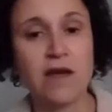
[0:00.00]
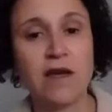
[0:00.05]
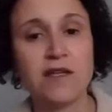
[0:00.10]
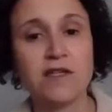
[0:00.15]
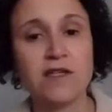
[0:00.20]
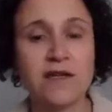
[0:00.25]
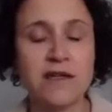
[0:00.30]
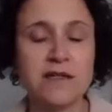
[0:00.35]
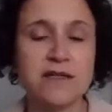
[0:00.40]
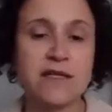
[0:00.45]
I
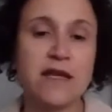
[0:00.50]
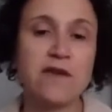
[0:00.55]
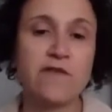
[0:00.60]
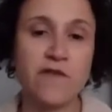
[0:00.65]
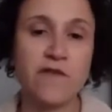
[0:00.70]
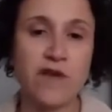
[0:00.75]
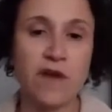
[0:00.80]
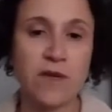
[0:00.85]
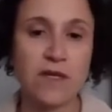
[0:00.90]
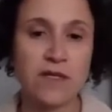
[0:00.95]
should
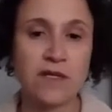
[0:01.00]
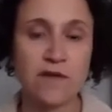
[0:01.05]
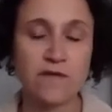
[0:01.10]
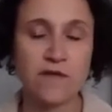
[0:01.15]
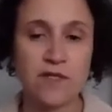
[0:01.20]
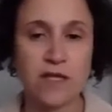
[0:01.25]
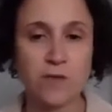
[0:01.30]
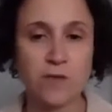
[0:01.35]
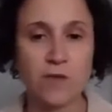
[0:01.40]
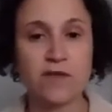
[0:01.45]
identify myself
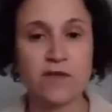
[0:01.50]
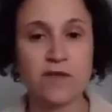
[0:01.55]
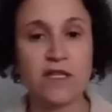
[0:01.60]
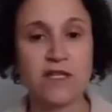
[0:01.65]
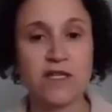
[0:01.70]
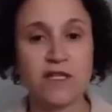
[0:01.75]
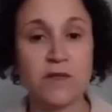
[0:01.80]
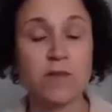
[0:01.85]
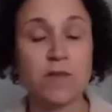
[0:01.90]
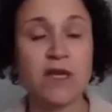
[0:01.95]
as someone who
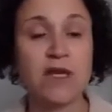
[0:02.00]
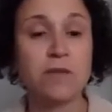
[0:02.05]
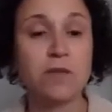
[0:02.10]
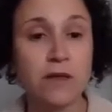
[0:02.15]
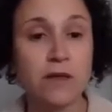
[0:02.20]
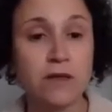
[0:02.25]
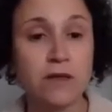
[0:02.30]
teaches people.